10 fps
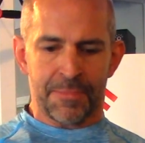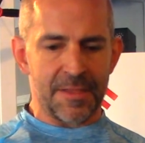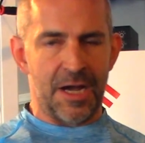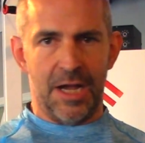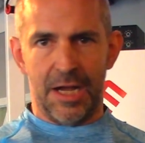
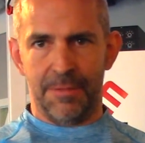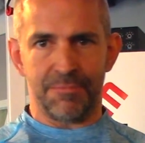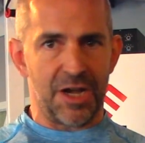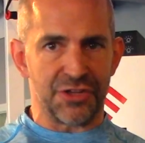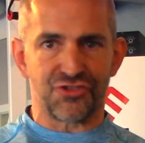
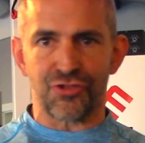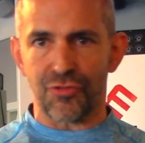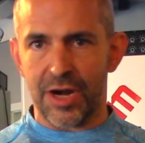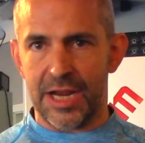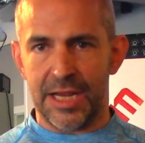a
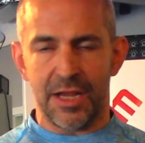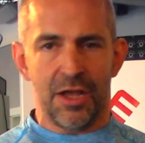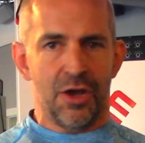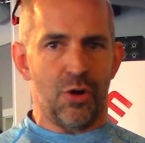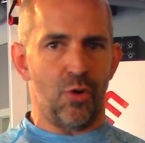tree,
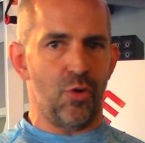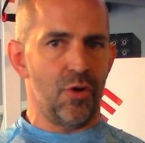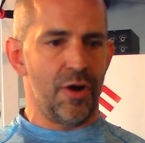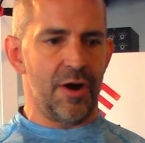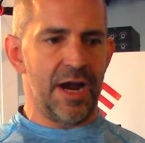
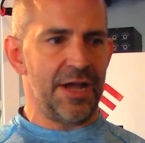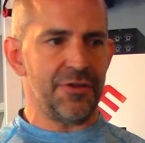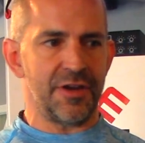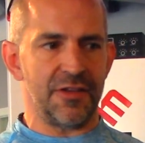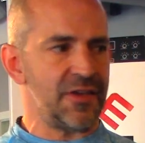or how you
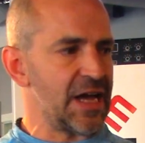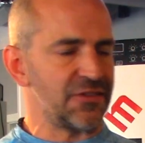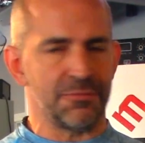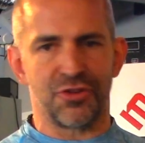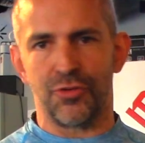can attach
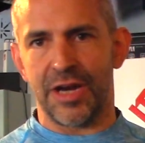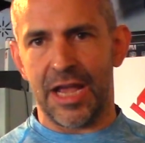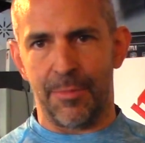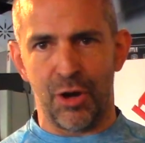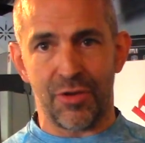them to an
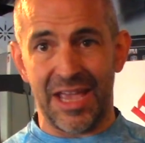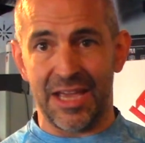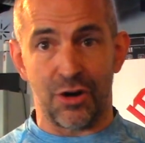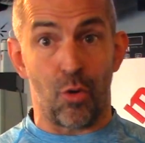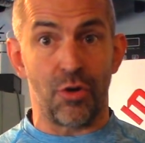ammo
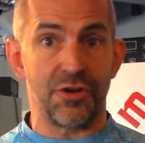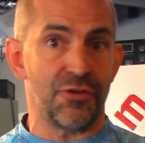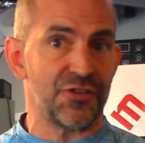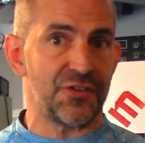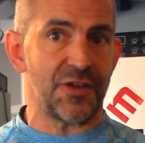can or
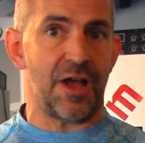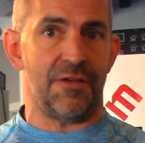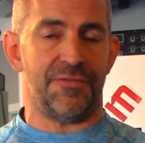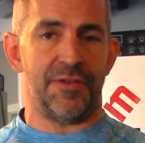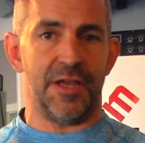
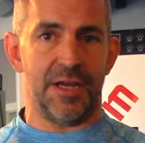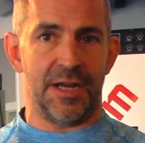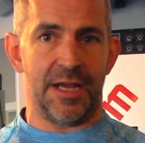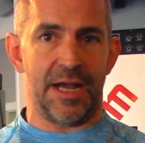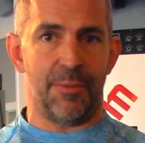yourself, and
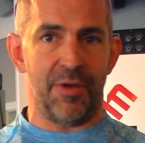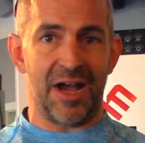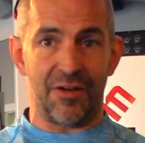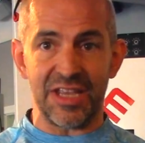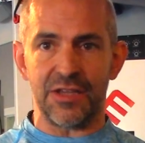
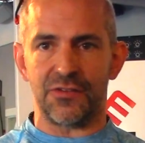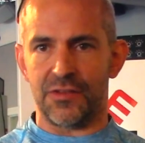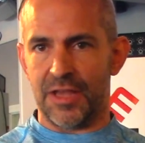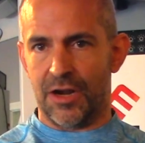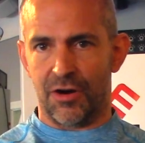how easy
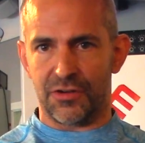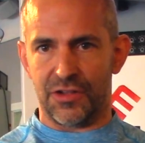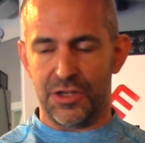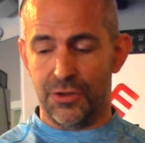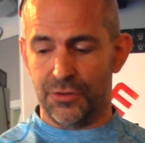they are to
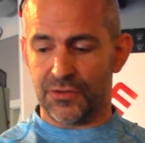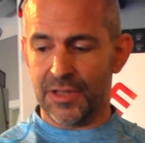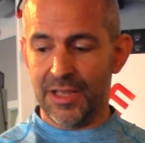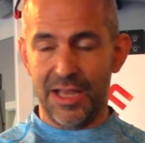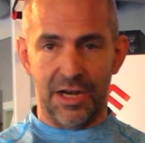use
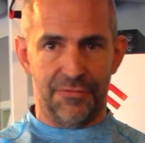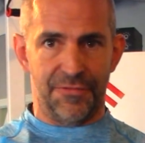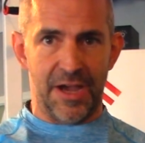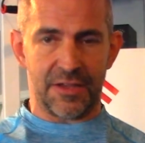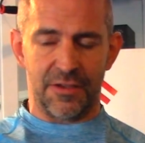and
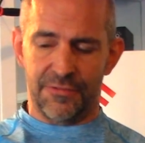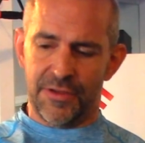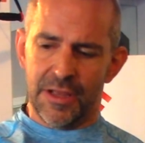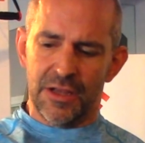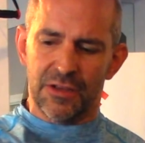effective.
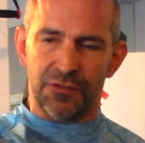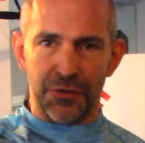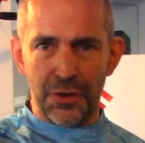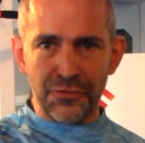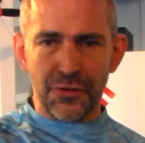So
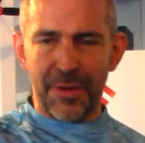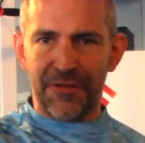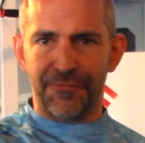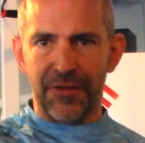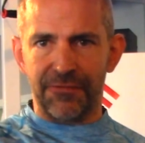those are
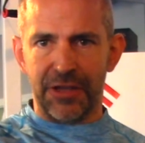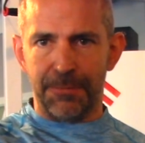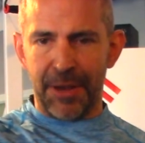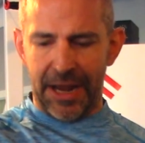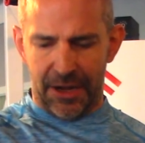about 50
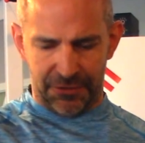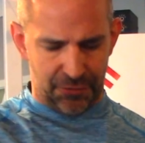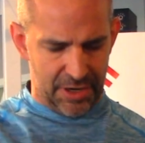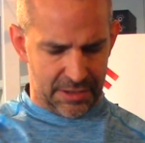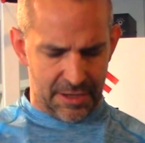pounds
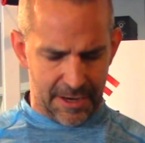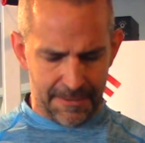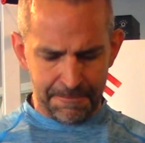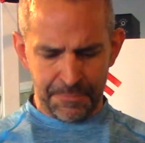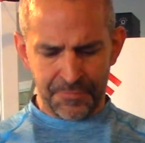right
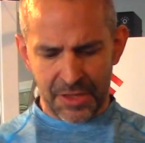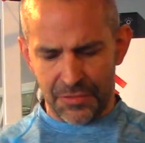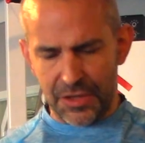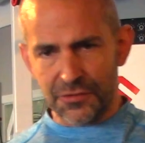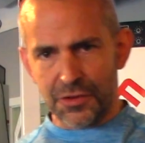there.
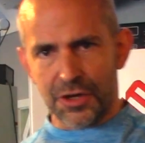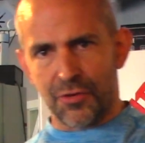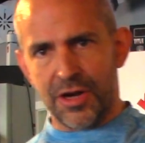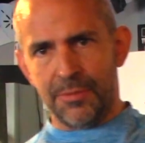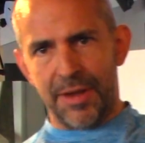These are the
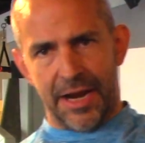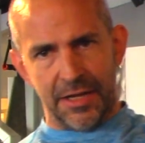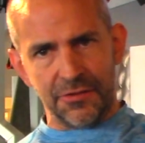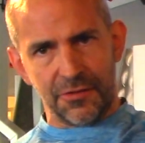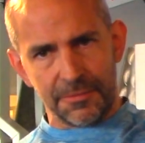green
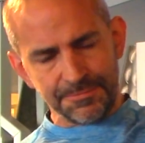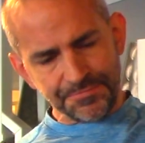bands,